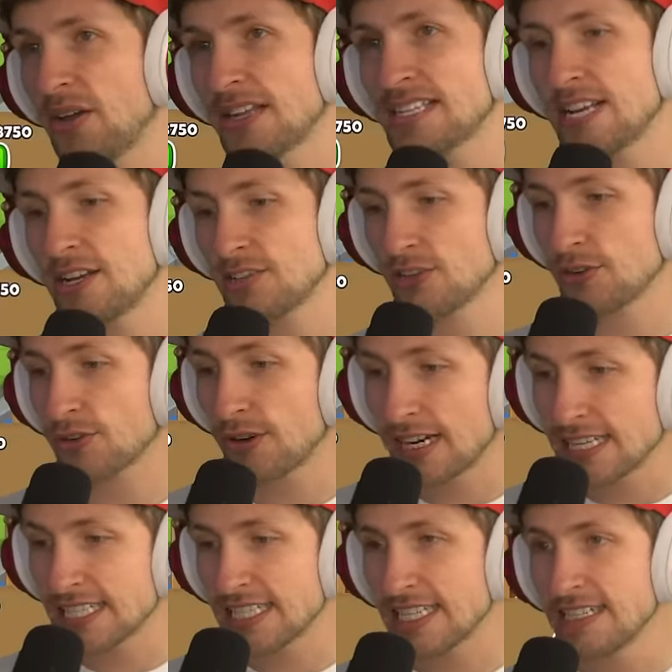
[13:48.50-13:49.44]
that sounds
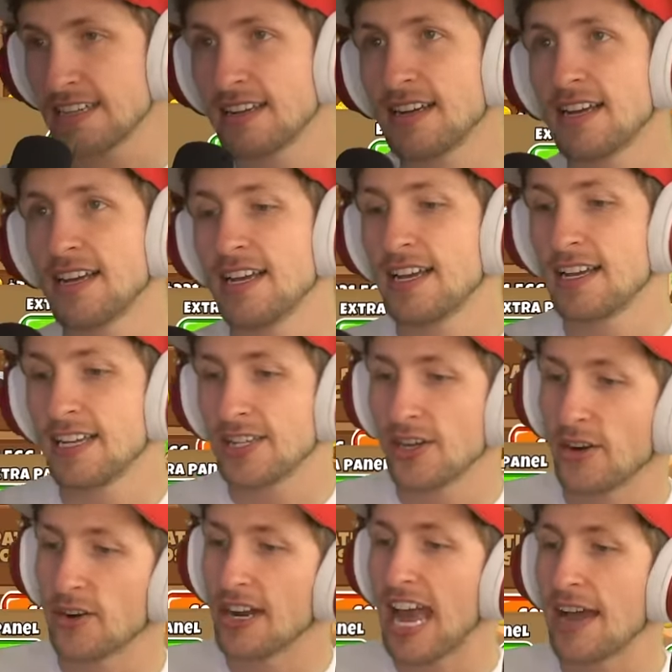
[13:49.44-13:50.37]
crazy.
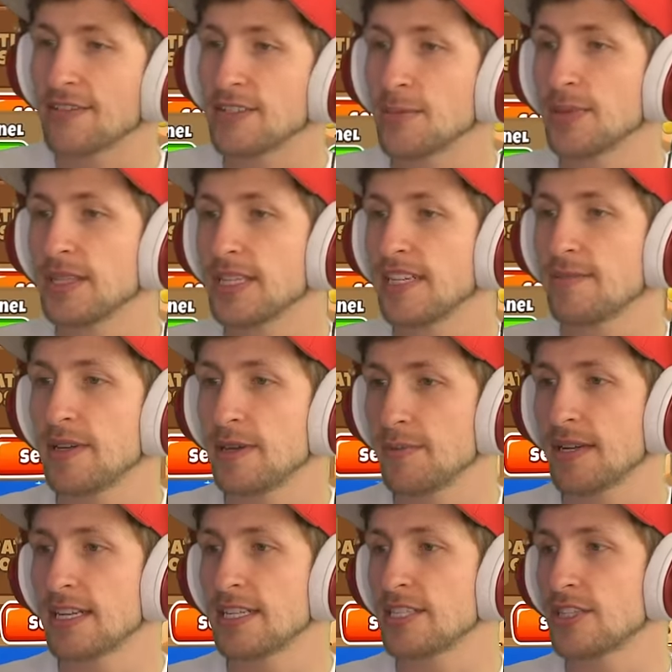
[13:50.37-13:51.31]
You don't have to believe me,
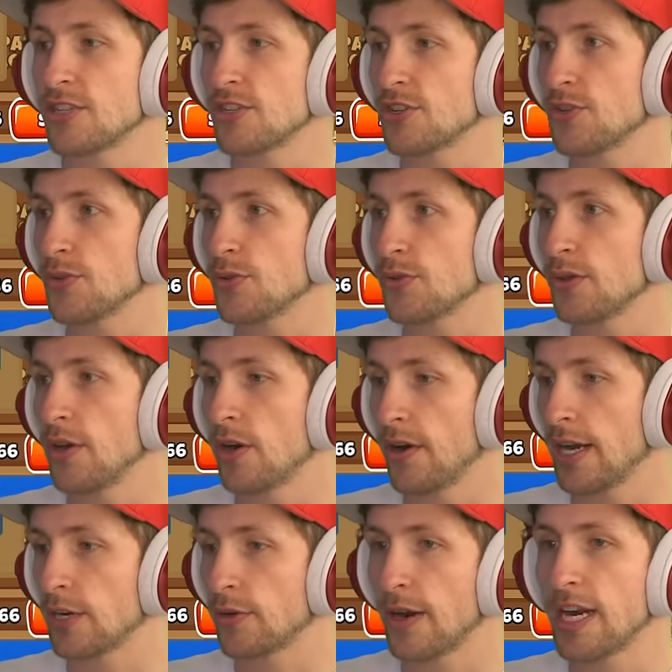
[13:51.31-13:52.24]
but it's the truth.
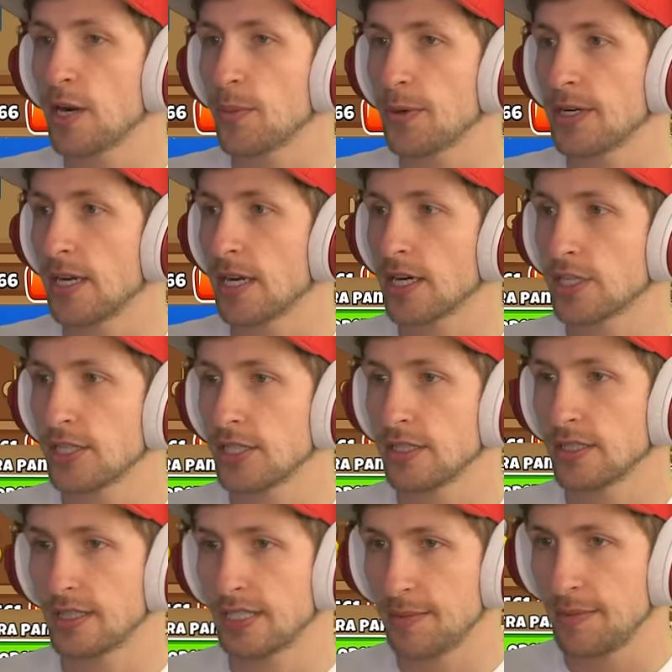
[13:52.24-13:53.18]
All right, greater
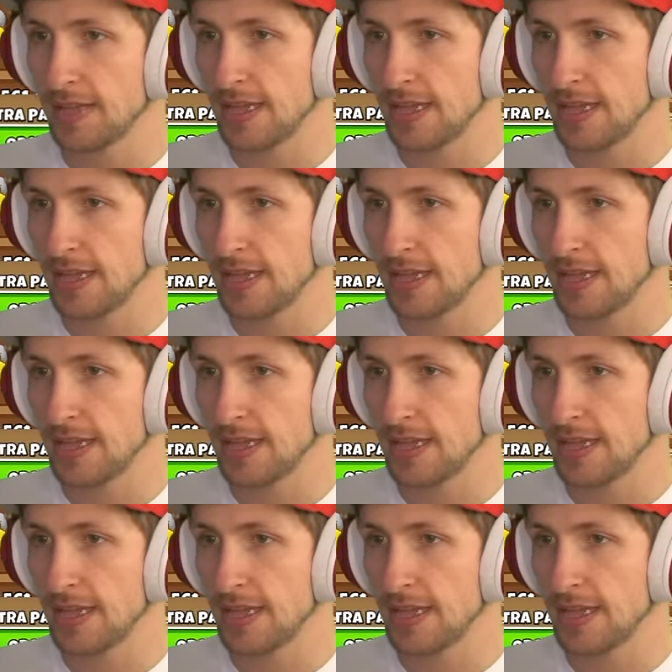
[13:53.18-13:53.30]
production. Give me